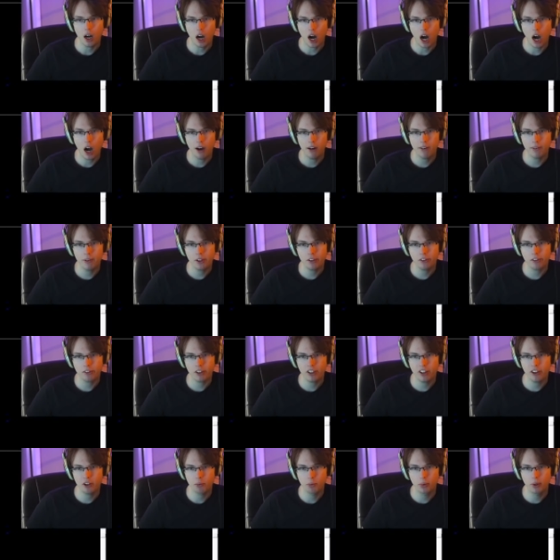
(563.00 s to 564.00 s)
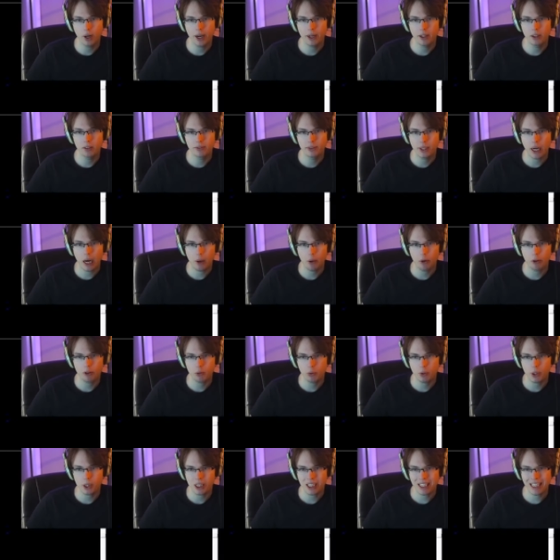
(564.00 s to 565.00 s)
Obviously, the brighter
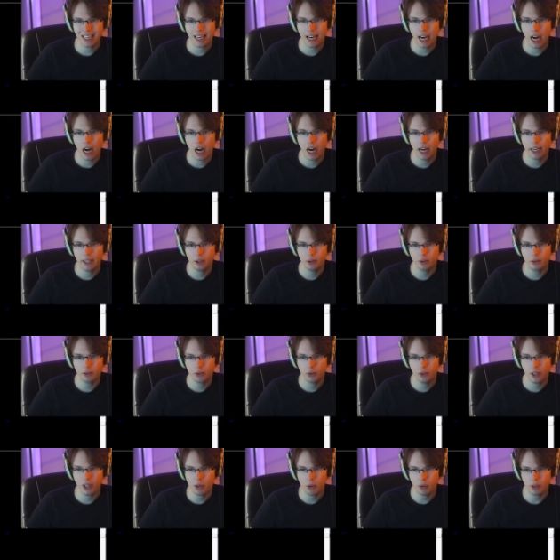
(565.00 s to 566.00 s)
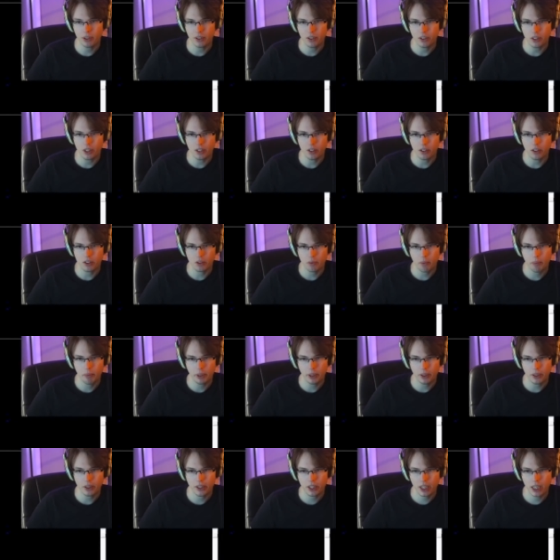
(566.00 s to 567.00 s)
vowels were seeing higher frequencies,
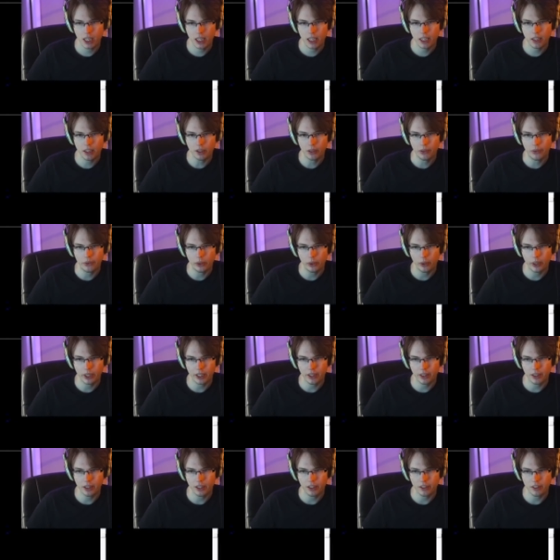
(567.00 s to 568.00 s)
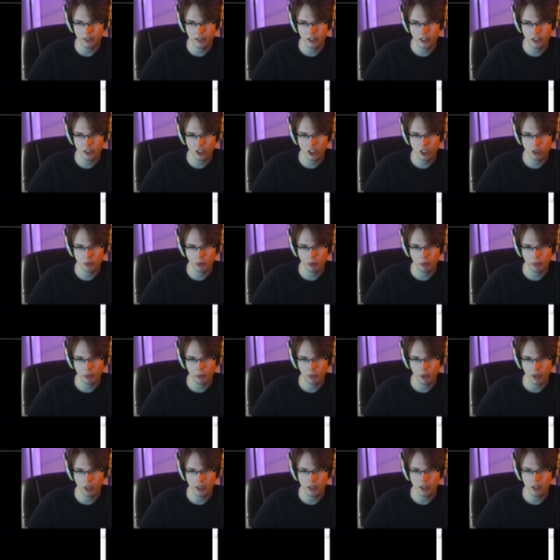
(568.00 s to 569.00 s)
but take a look at this. This is what we
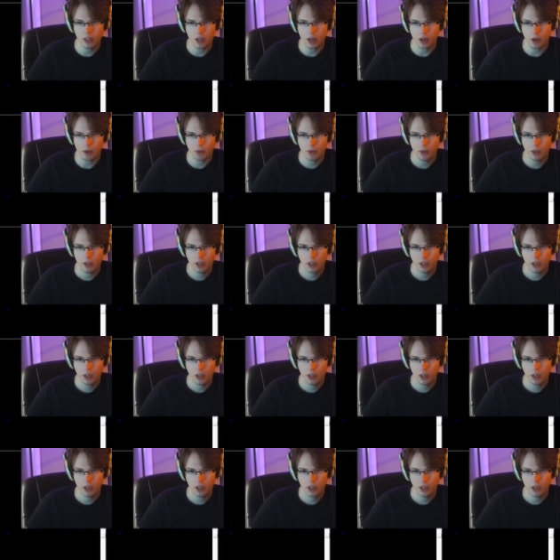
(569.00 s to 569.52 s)
want to know.